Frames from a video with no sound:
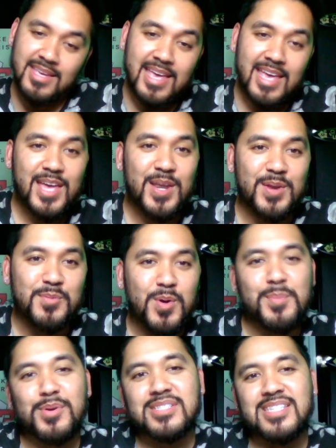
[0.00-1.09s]
And then
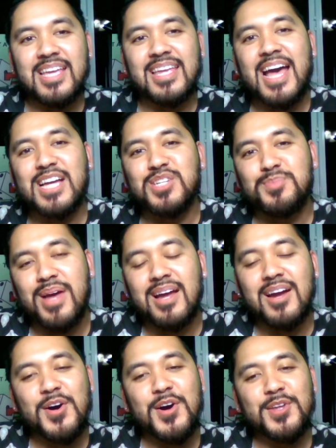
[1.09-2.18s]
1% cash back
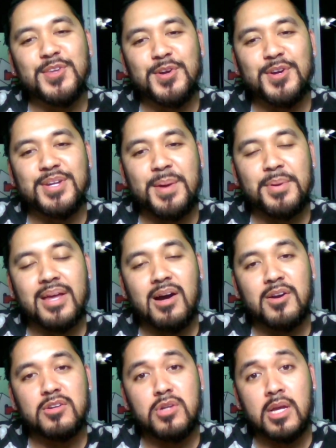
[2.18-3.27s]
on your debit
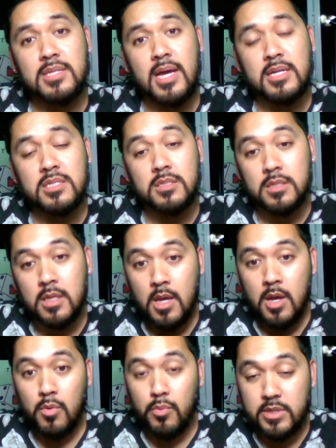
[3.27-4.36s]
card transactions,
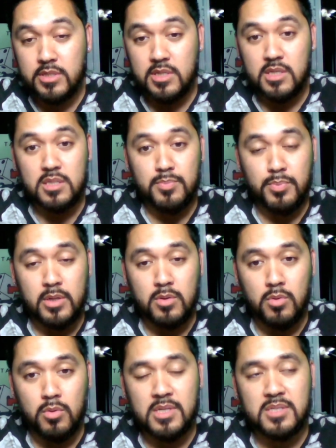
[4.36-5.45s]
which is pretty
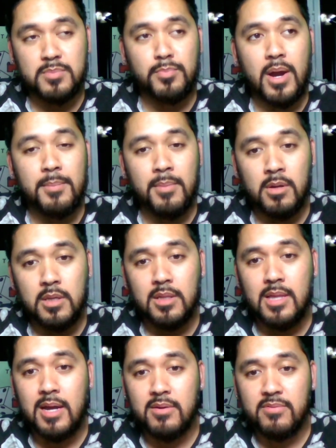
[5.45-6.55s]
cool because primarily a
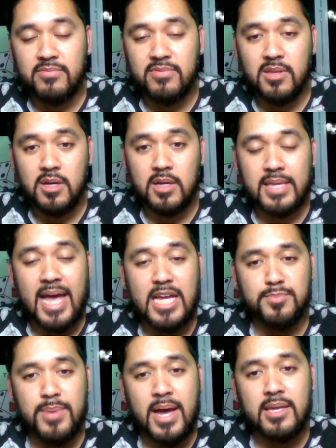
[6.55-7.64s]
lot of the cash
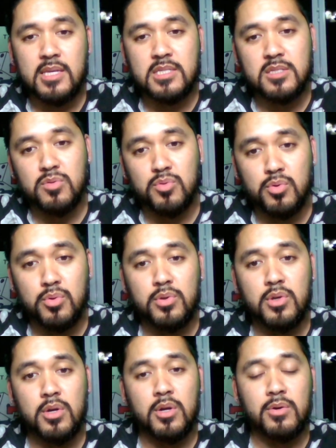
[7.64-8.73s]
back is through
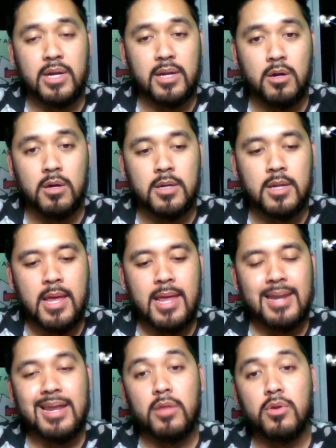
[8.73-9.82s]
your credit card.
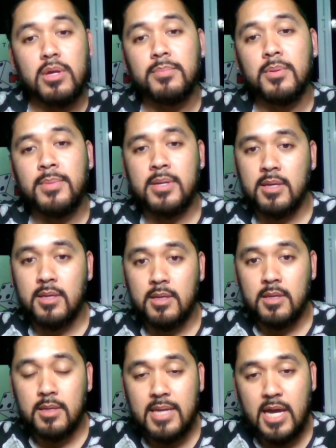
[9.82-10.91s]
Now they're implementing
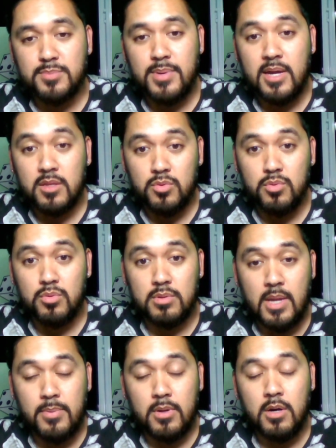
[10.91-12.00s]
cash back through
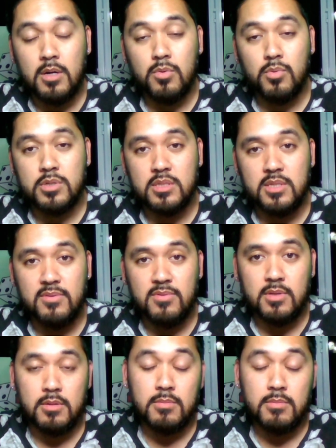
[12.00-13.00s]
debit card, which is even